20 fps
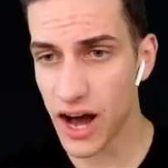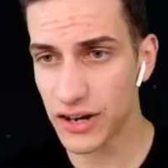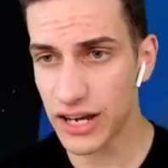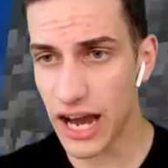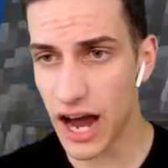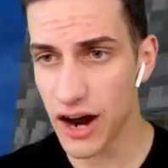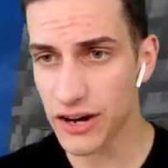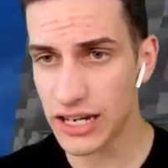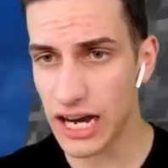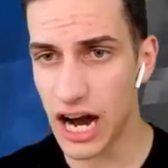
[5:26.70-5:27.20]
okay,
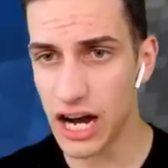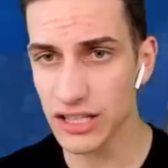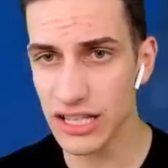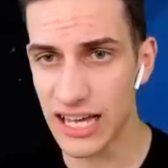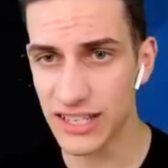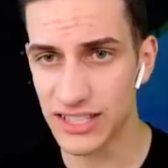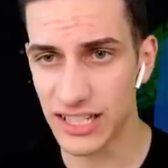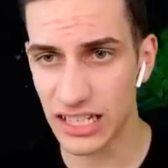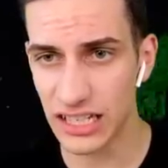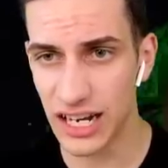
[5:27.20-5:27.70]
okay, hold on
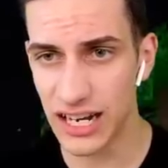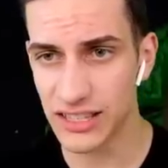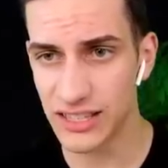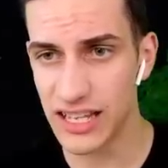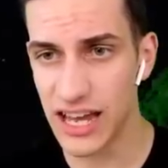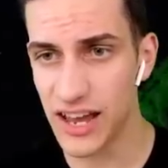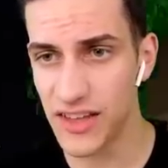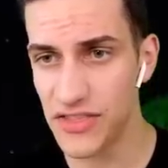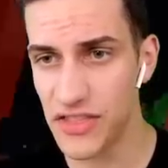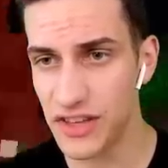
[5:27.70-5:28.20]
a second. This,
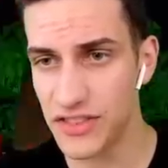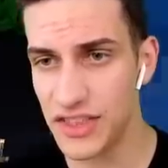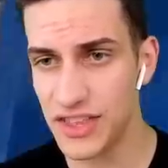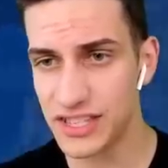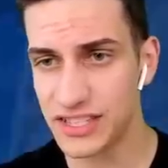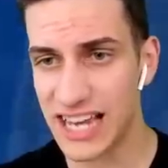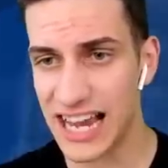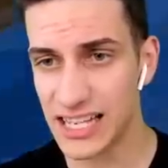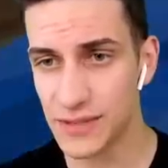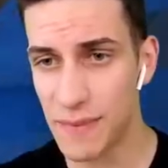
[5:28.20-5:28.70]

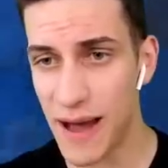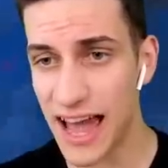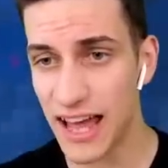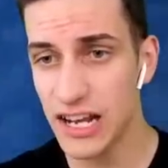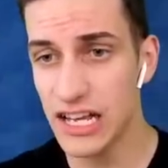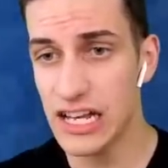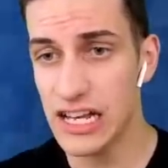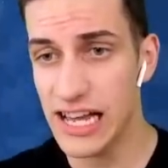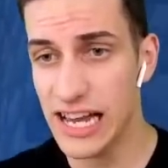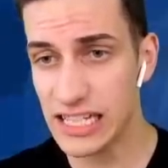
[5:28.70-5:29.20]
this guy's mad.
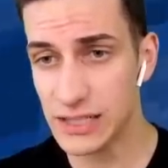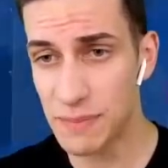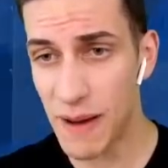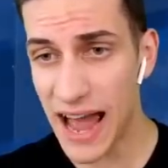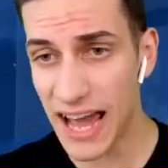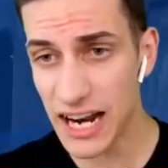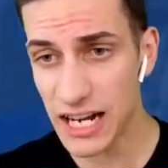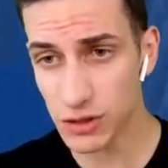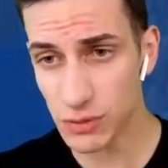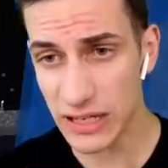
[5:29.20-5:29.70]
He's
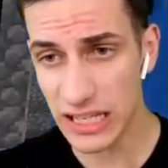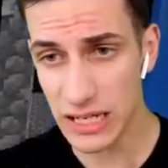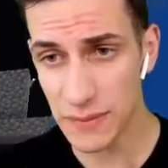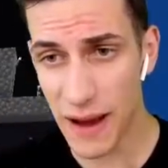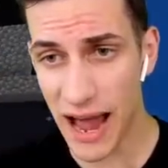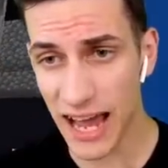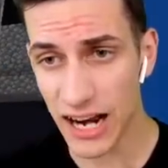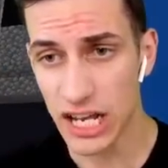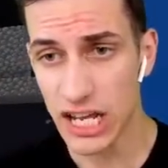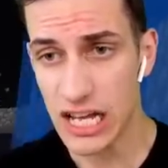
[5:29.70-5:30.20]
mad. He's really
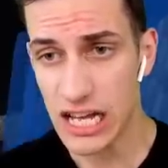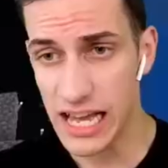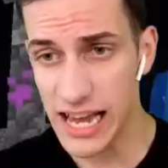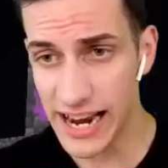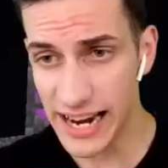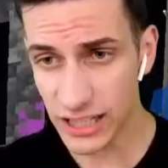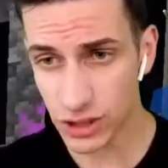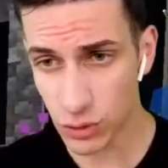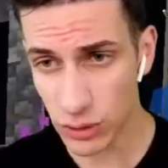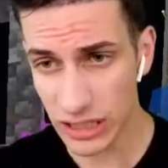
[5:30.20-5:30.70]
mad.
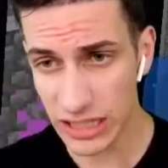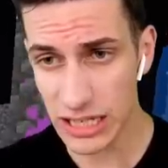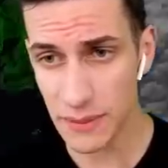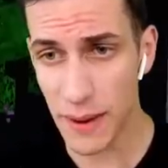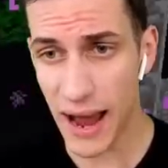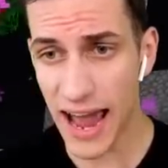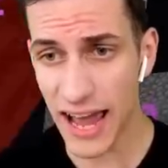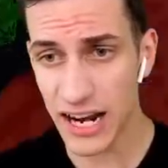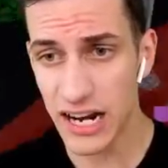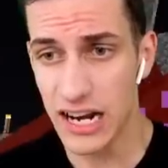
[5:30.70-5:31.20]
He's really
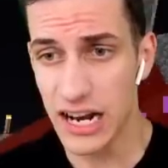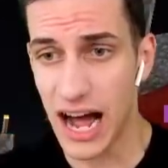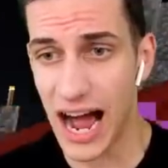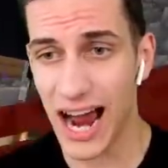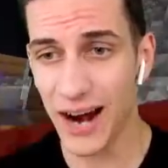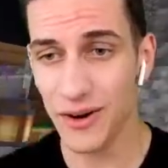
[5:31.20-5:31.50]
mad. I